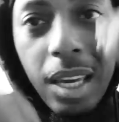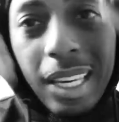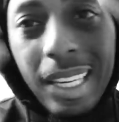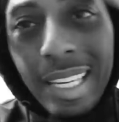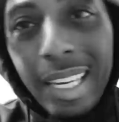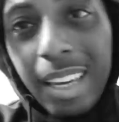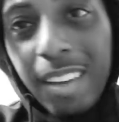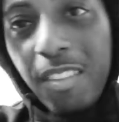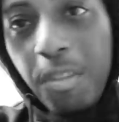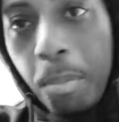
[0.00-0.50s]

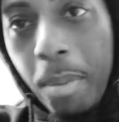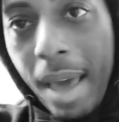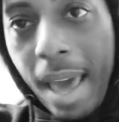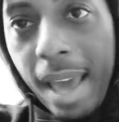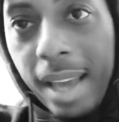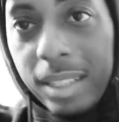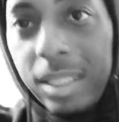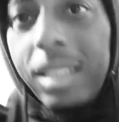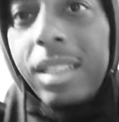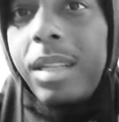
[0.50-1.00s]
he give
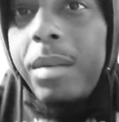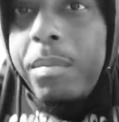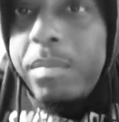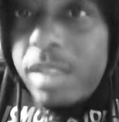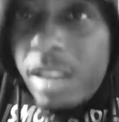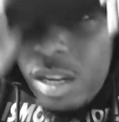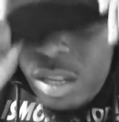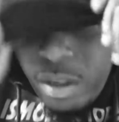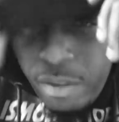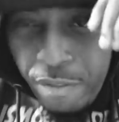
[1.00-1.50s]
back to them
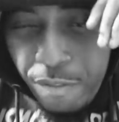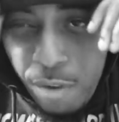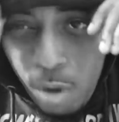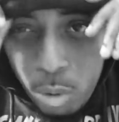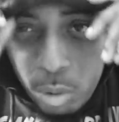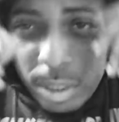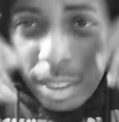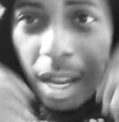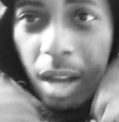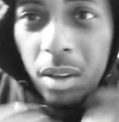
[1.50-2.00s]
younger
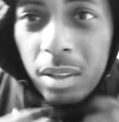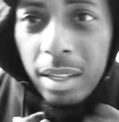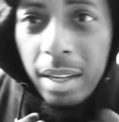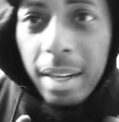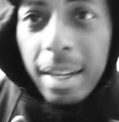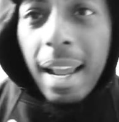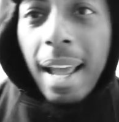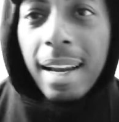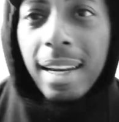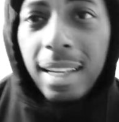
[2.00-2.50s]
folks out
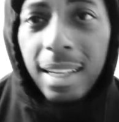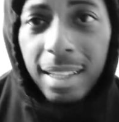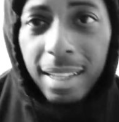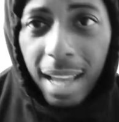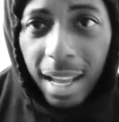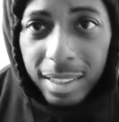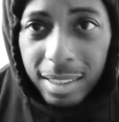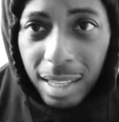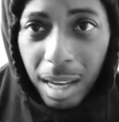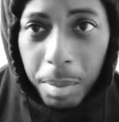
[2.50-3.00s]
there that need
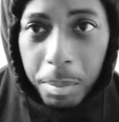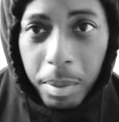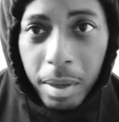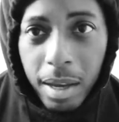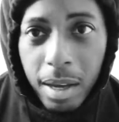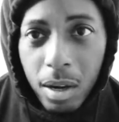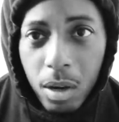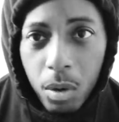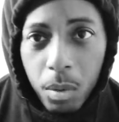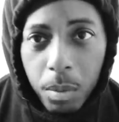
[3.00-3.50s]
that type of
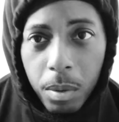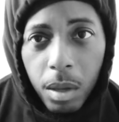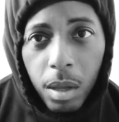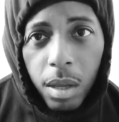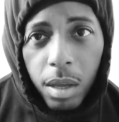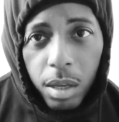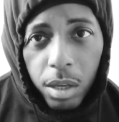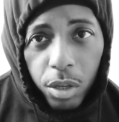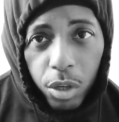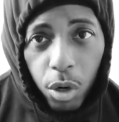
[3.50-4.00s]
help.
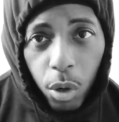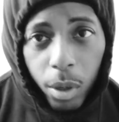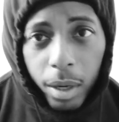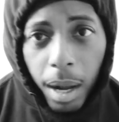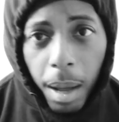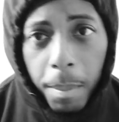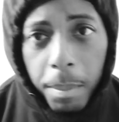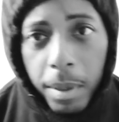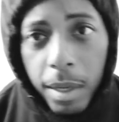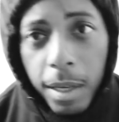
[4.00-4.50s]
You know
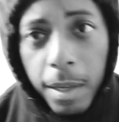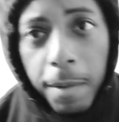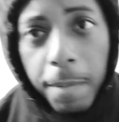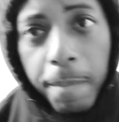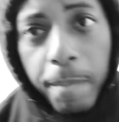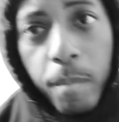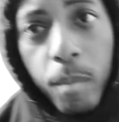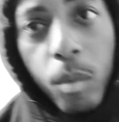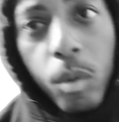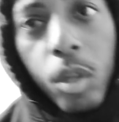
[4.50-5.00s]
what I
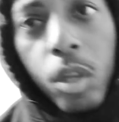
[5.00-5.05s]
mean?